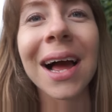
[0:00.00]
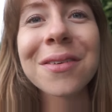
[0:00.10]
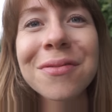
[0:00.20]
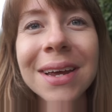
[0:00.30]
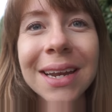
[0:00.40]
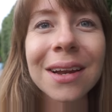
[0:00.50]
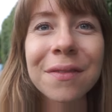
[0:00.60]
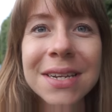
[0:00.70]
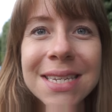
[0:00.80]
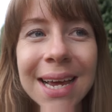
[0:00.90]
Had a really
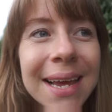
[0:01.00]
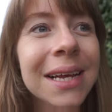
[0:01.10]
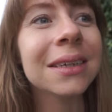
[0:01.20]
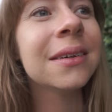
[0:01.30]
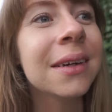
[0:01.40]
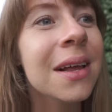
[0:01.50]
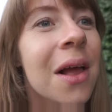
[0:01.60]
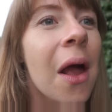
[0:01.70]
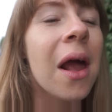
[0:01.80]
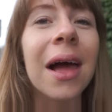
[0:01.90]
lovely day,
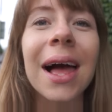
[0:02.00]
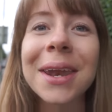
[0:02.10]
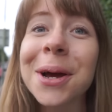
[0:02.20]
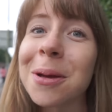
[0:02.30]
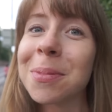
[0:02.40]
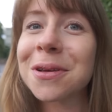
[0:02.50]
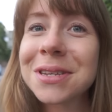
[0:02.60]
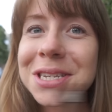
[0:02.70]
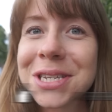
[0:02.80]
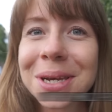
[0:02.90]
and I hope you did